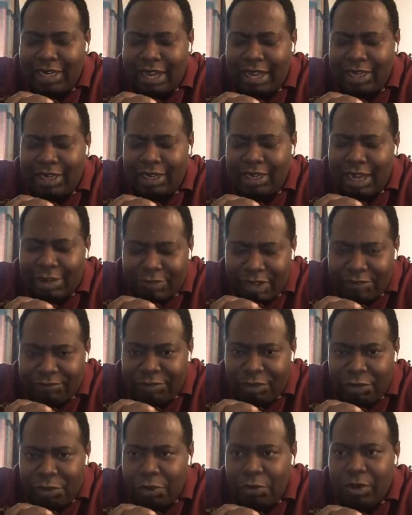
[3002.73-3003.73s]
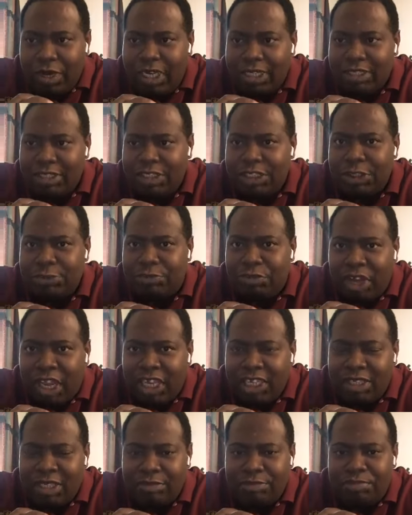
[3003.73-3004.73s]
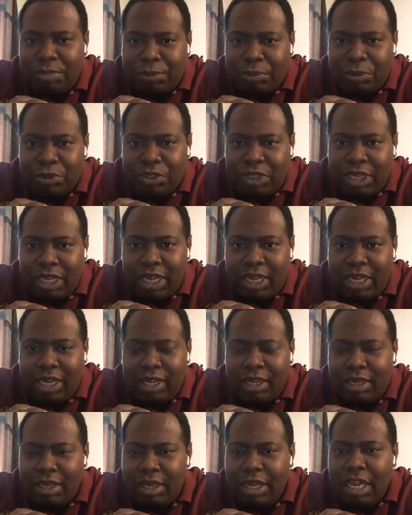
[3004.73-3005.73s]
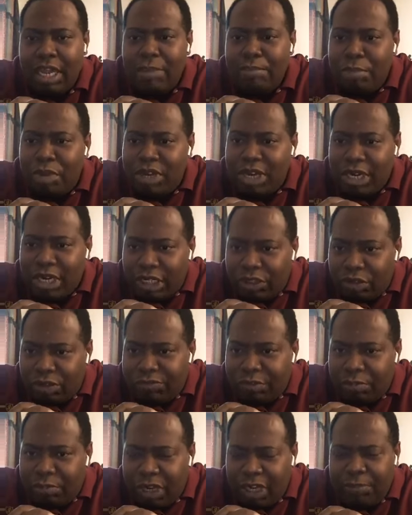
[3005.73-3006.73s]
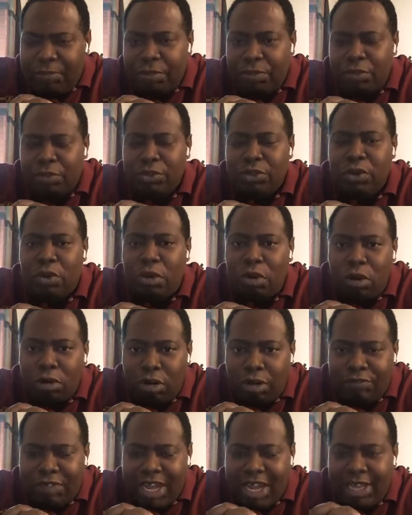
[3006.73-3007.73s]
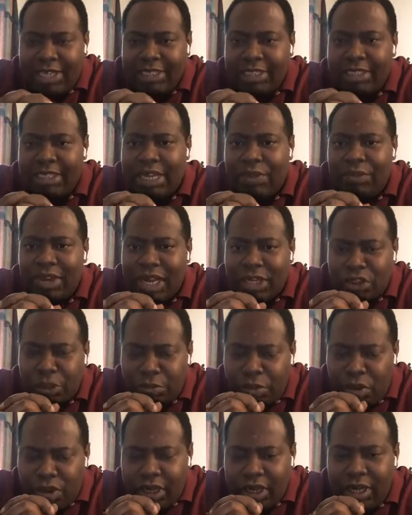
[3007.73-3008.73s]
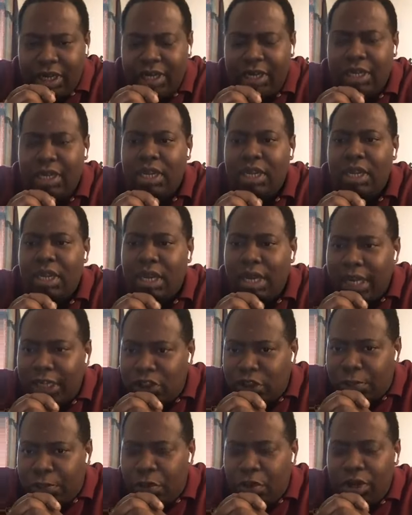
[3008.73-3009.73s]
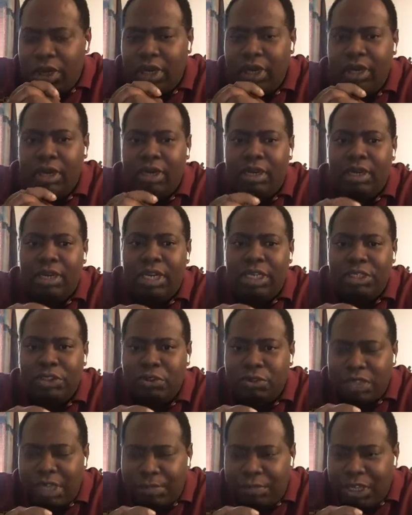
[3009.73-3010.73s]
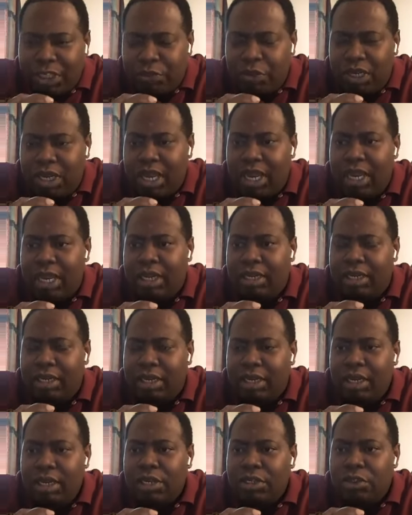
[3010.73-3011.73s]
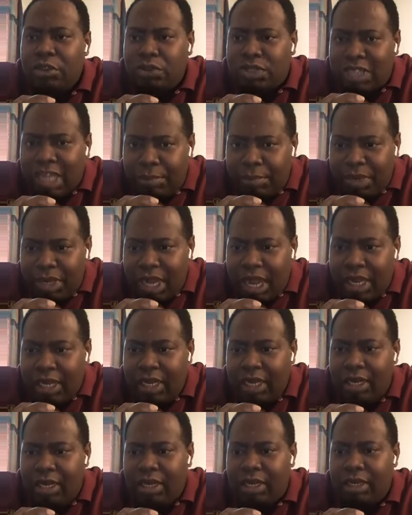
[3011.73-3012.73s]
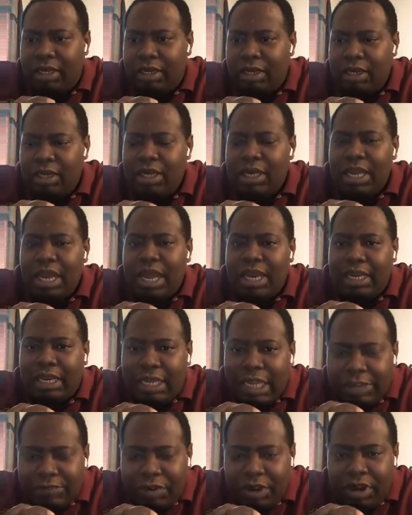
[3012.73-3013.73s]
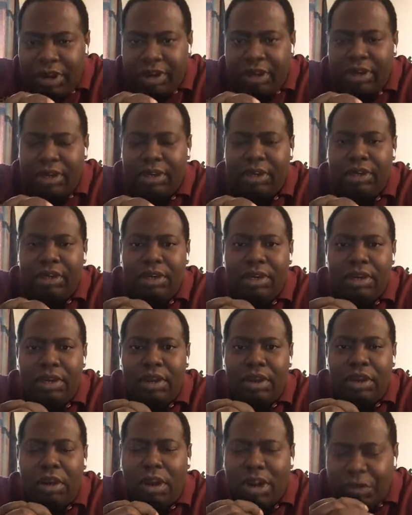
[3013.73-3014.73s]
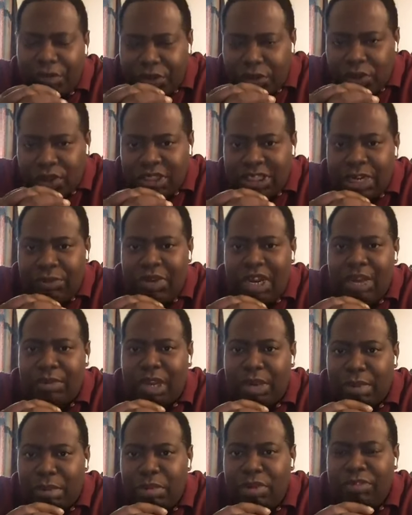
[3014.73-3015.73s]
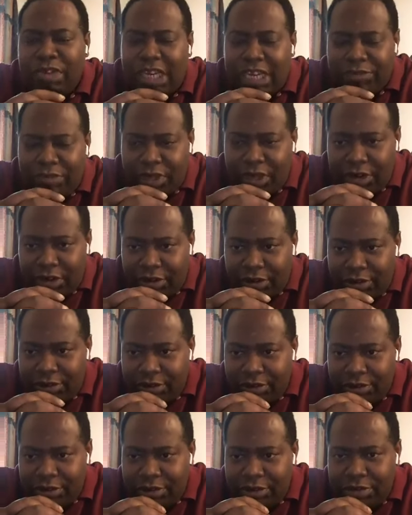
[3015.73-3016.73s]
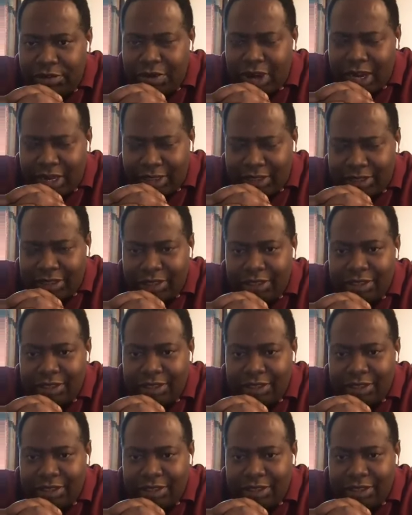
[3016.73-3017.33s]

love her for doing it. She's bringing people together, being a network for people. So all of us that we can support her, let's support her. Let's do the best we can to stand behind her and give her all the resources that we are capable of giving her. Right?